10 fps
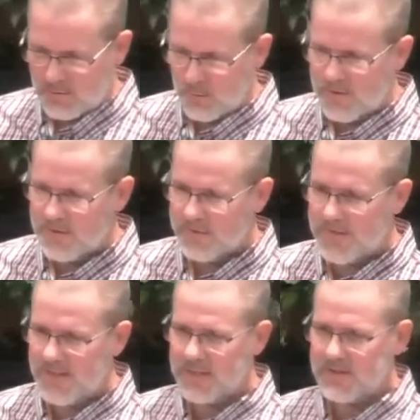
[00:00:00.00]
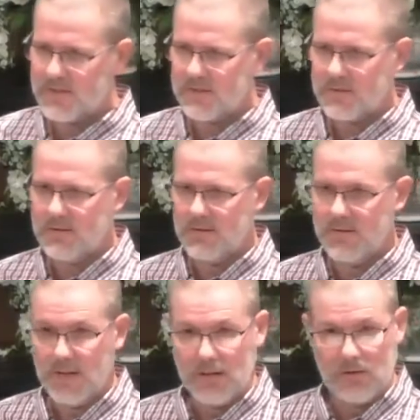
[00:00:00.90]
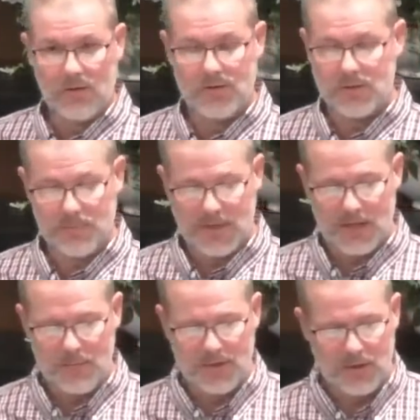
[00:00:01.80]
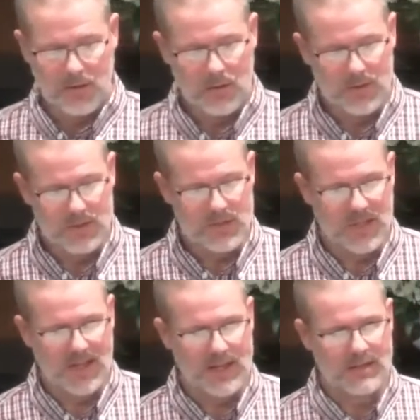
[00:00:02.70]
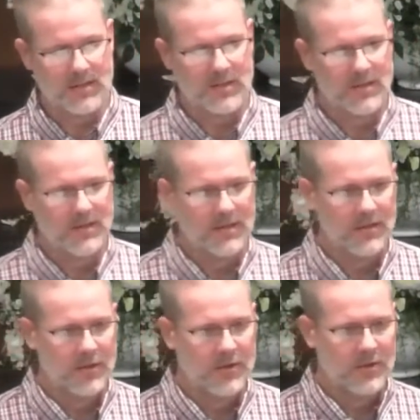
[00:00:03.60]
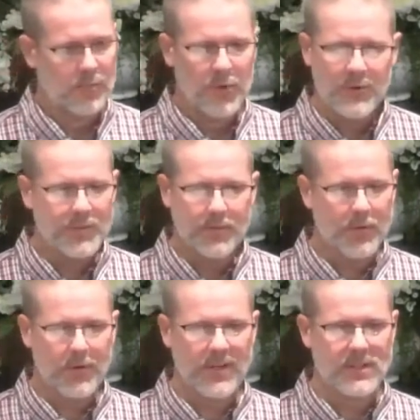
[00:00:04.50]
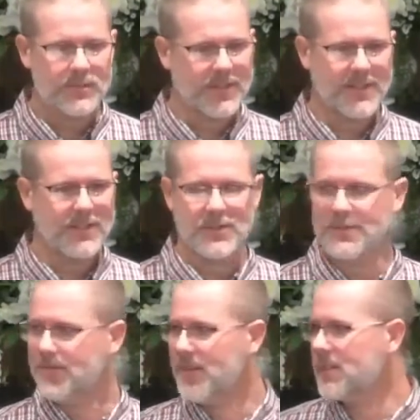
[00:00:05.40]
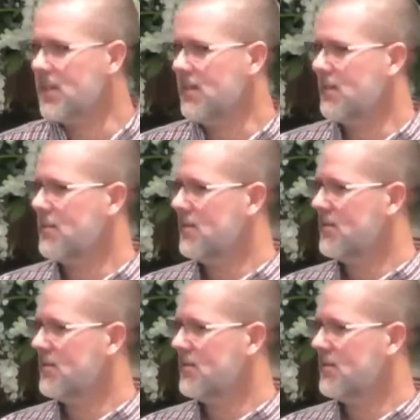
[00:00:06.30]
One of the things that I learned some time ago is that most people aren't expecting us to fix it.